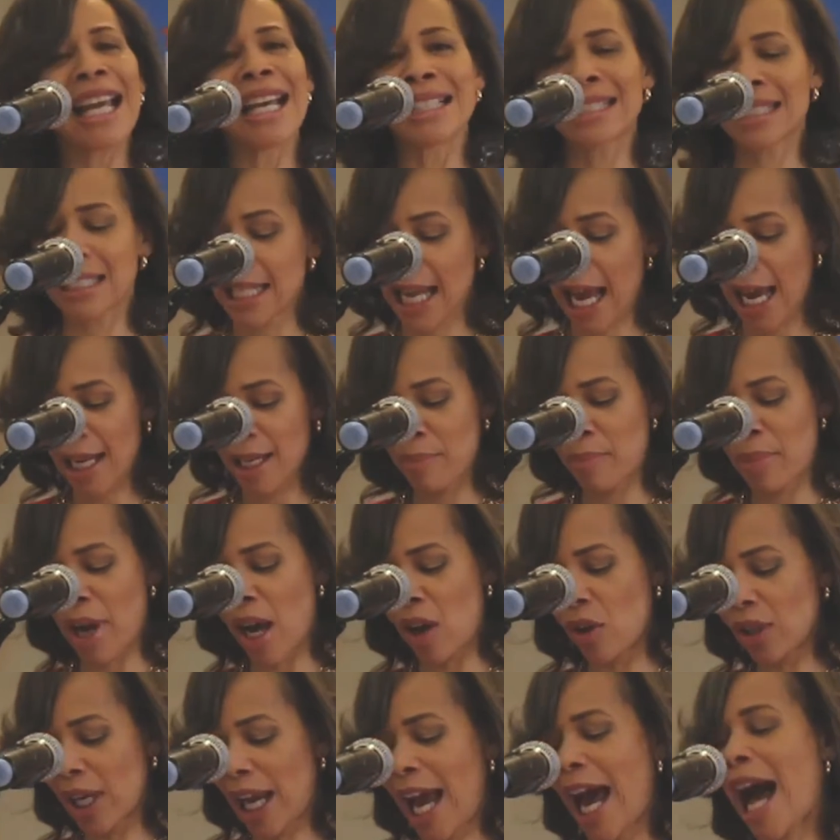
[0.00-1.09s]
is not
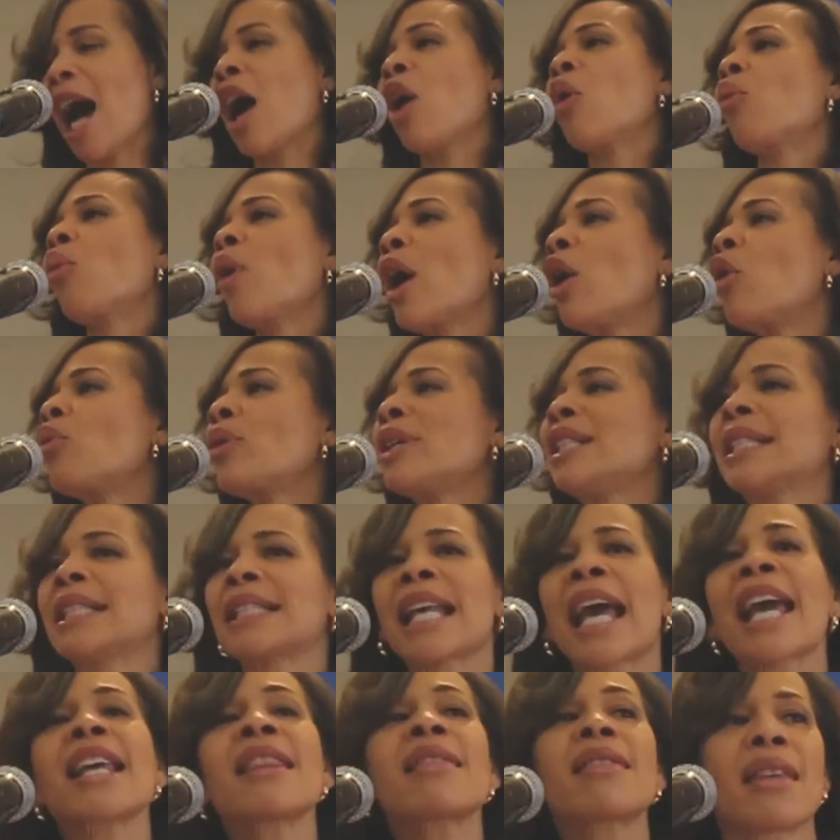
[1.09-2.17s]
about how well we
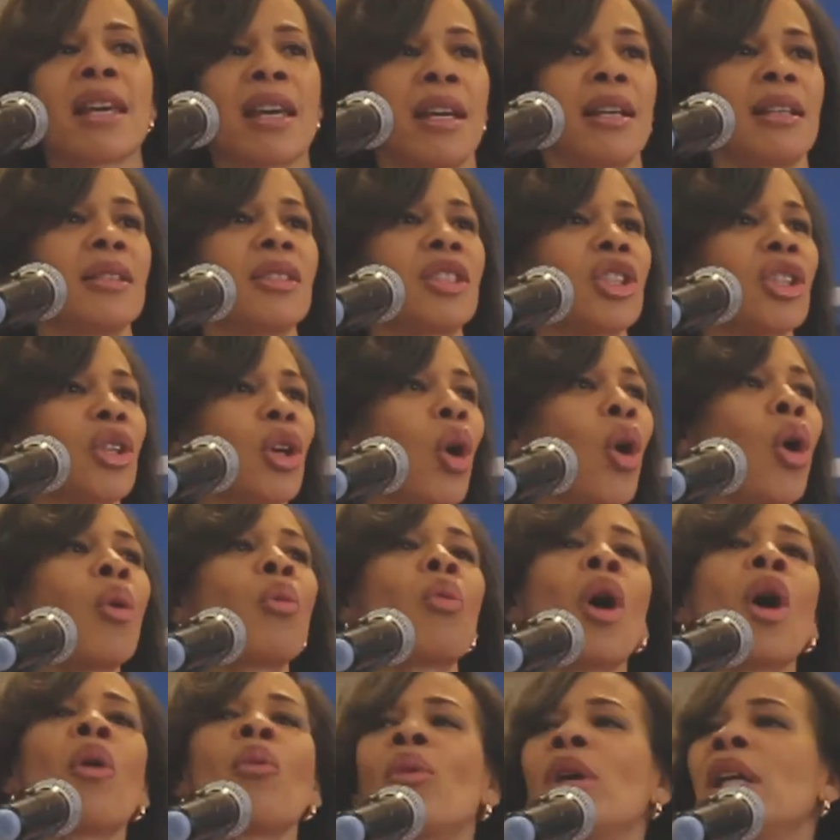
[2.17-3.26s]
say things or
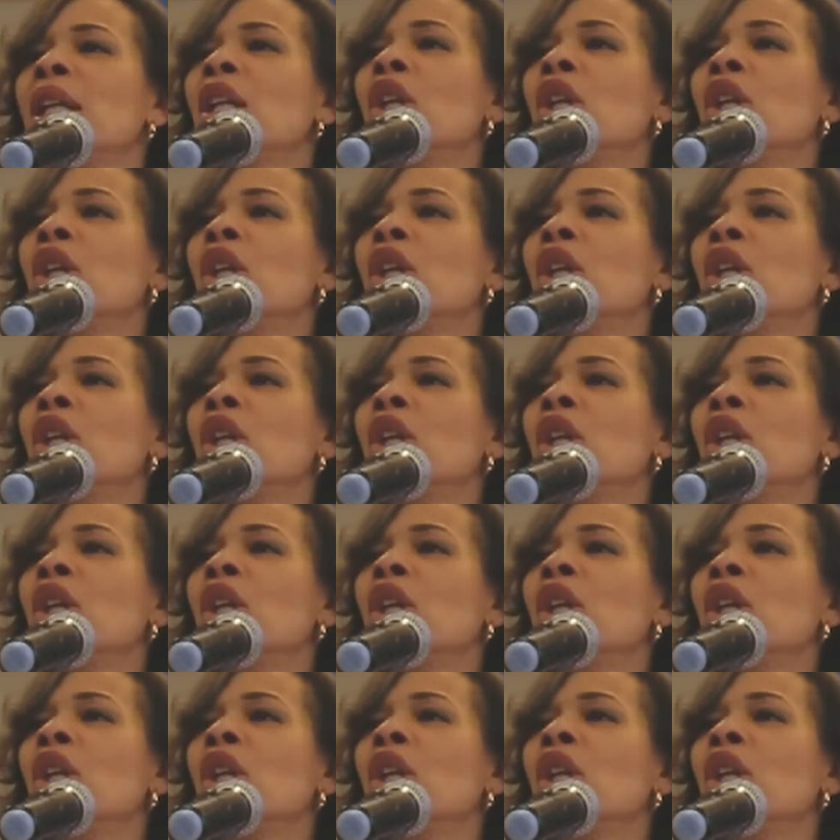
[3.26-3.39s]
what we